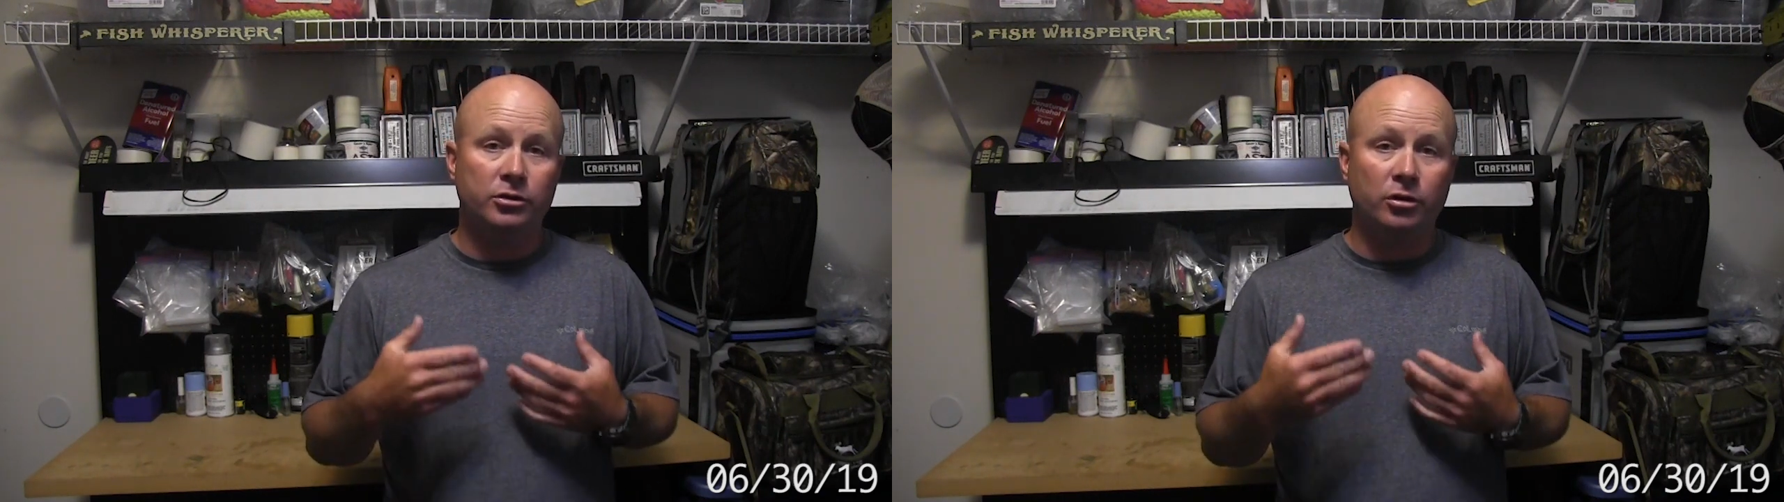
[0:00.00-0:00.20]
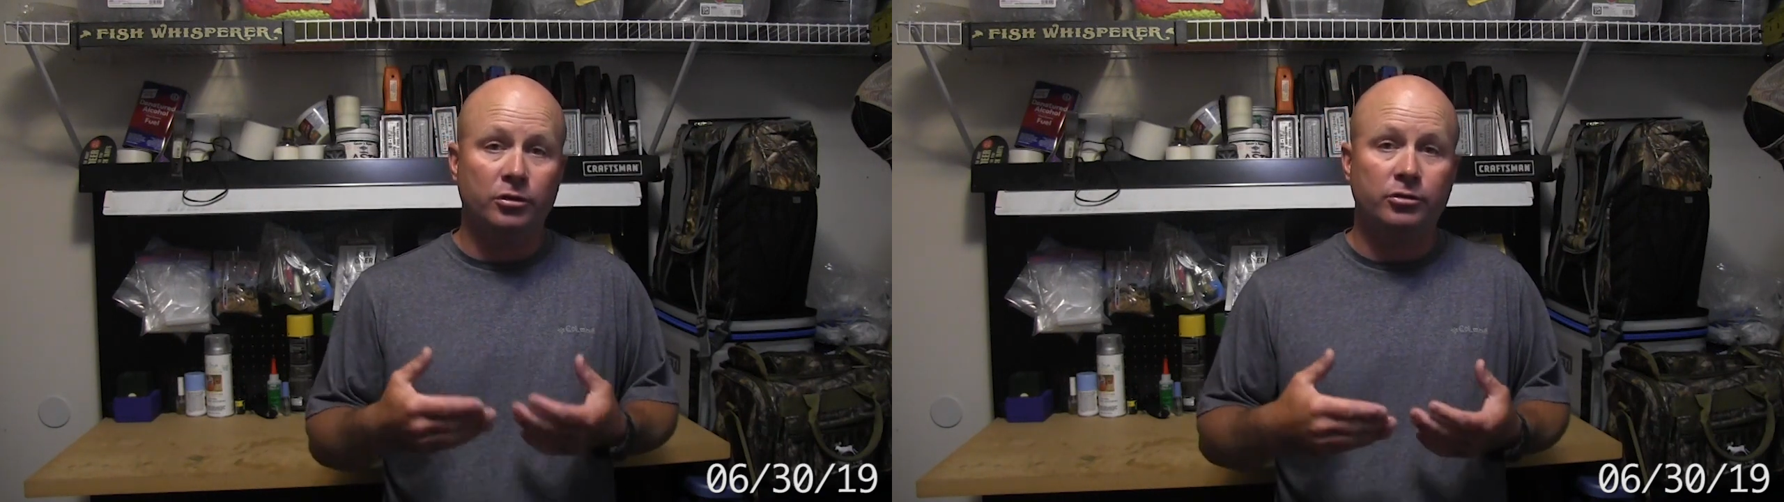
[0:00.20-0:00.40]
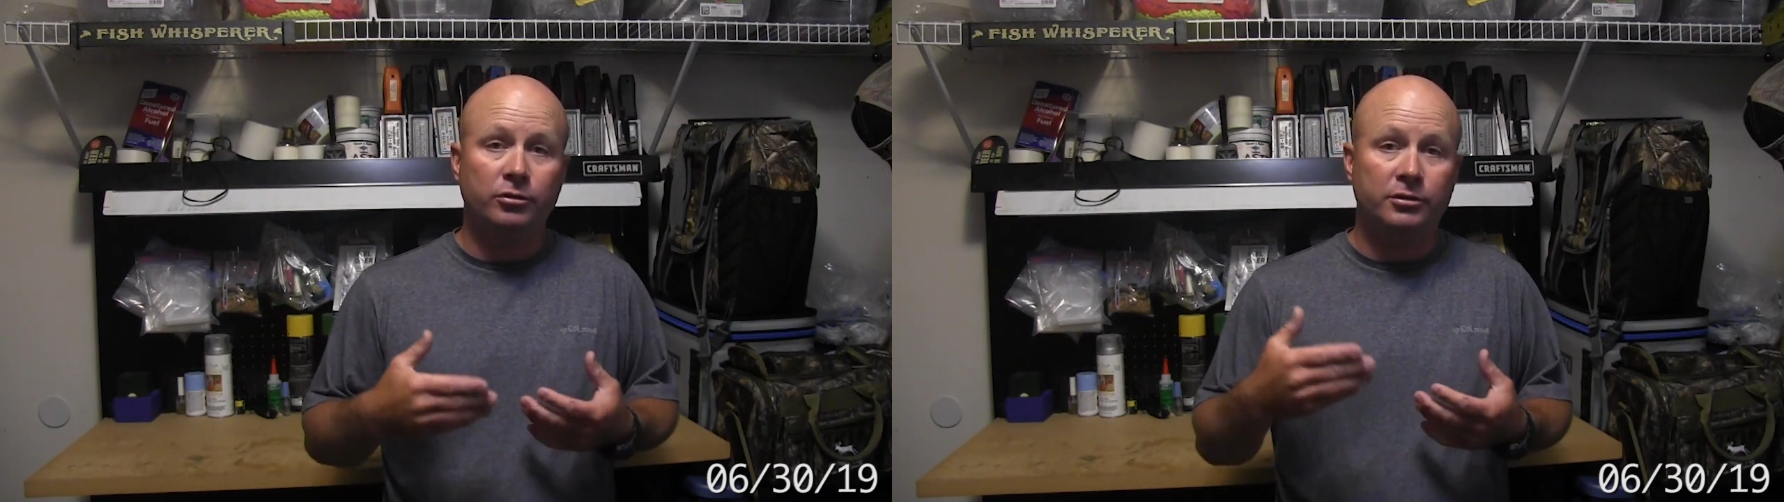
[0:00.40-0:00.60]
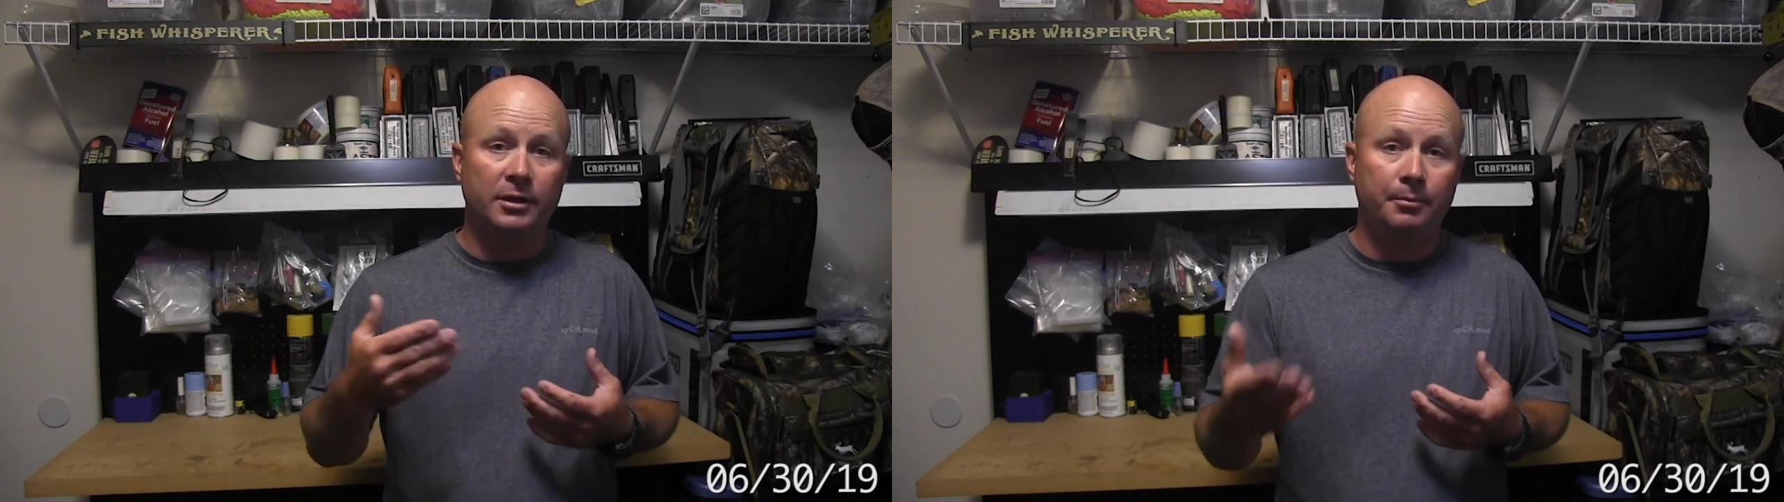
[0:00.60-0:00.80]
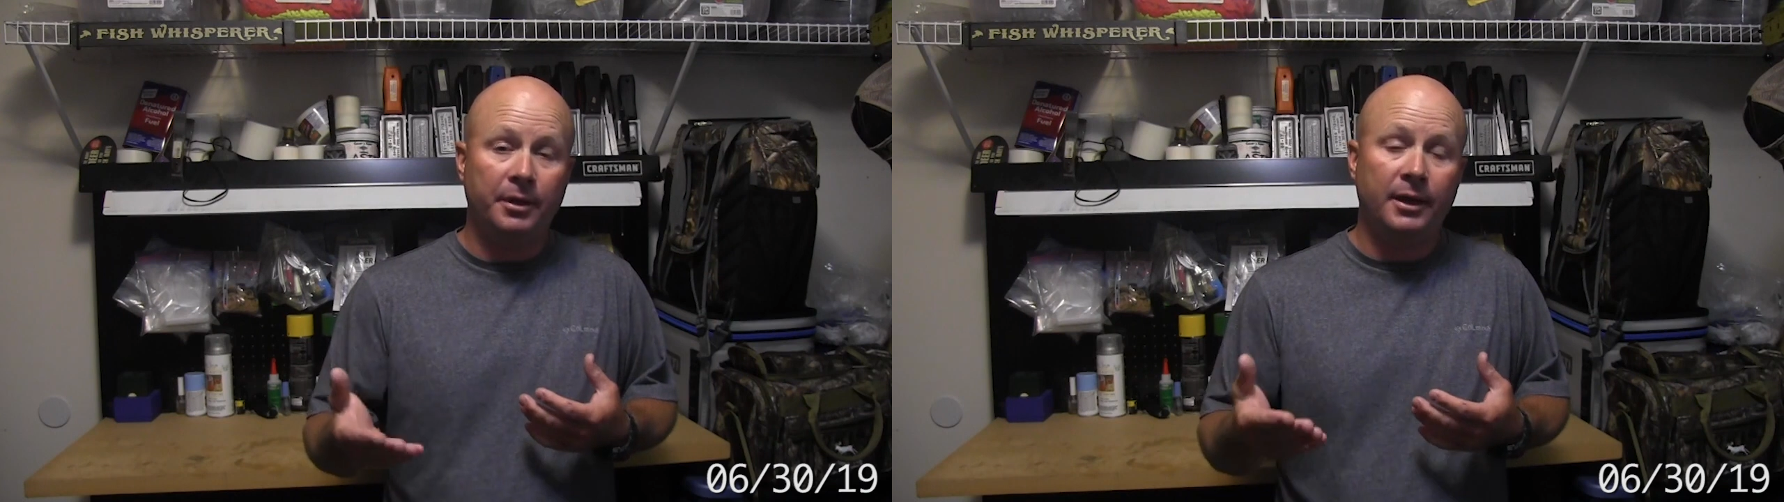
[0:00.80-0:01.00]
chartreuse
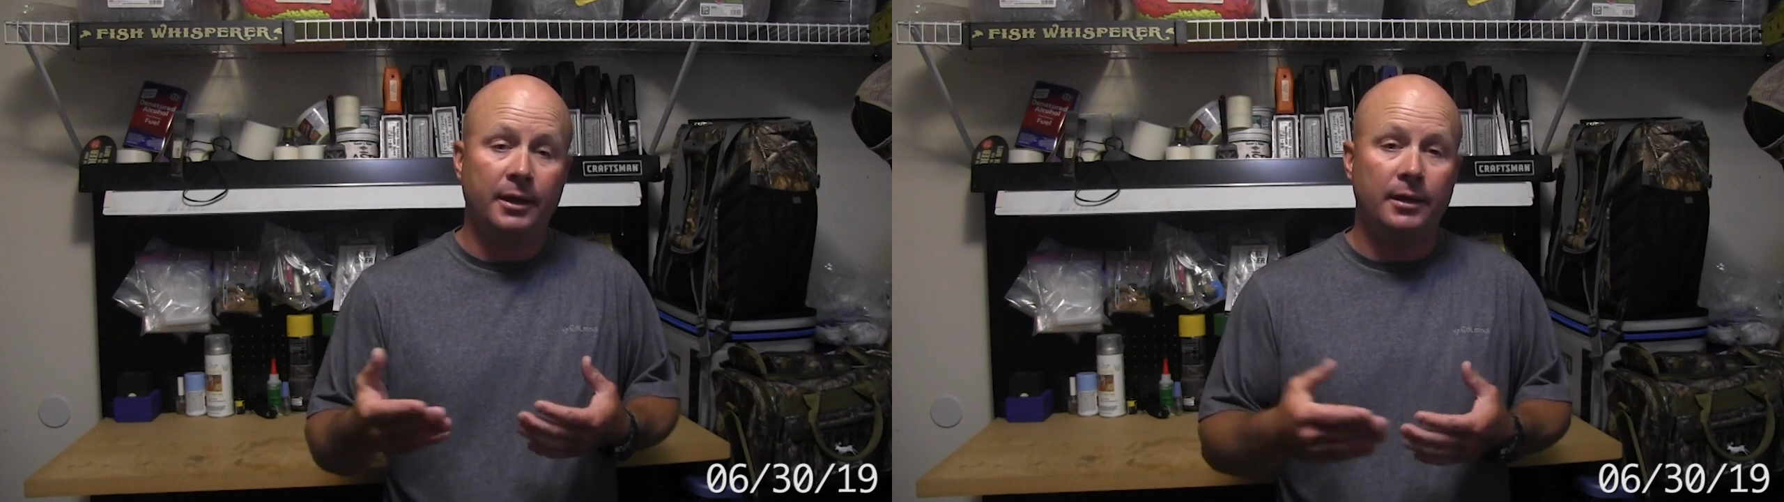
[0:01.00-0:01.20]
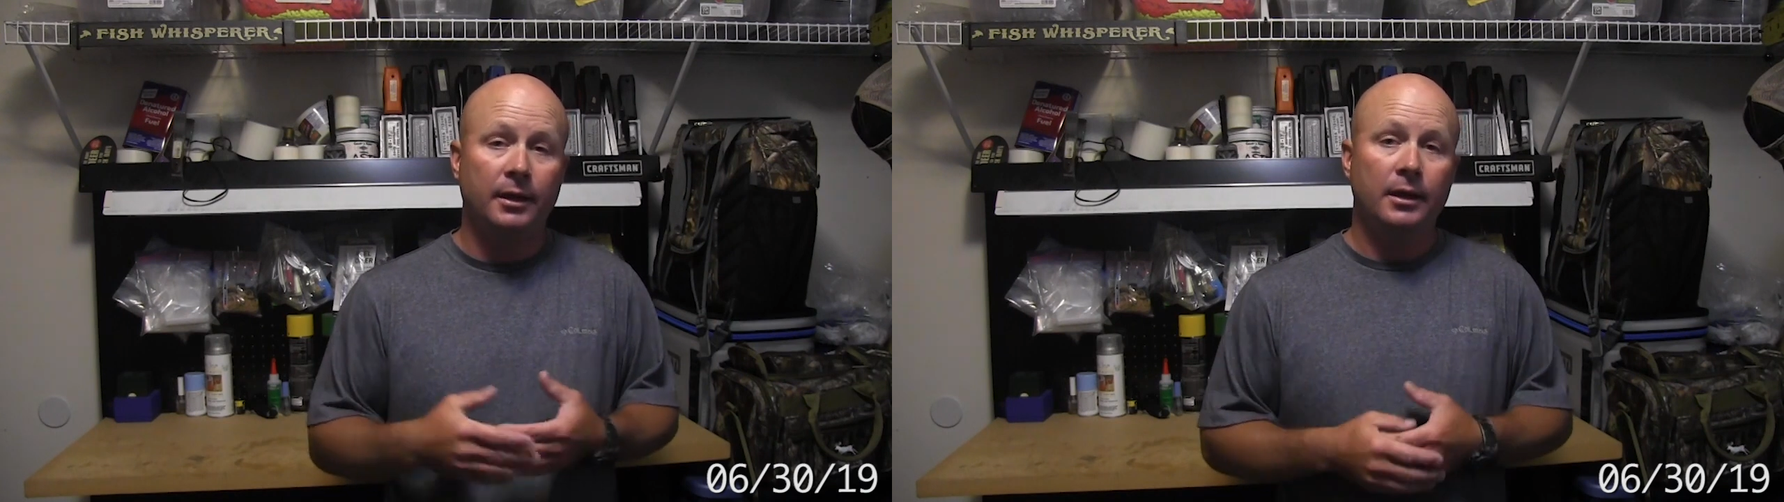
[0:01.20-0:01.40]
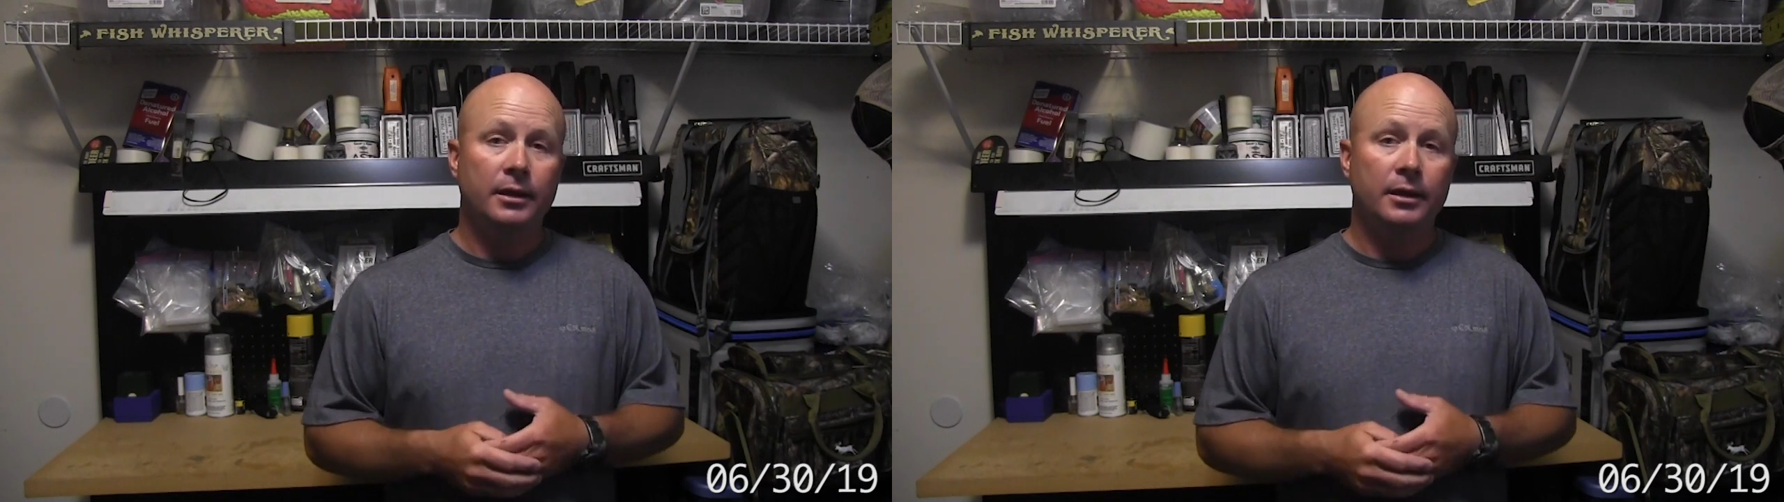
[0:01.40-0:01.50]
and pink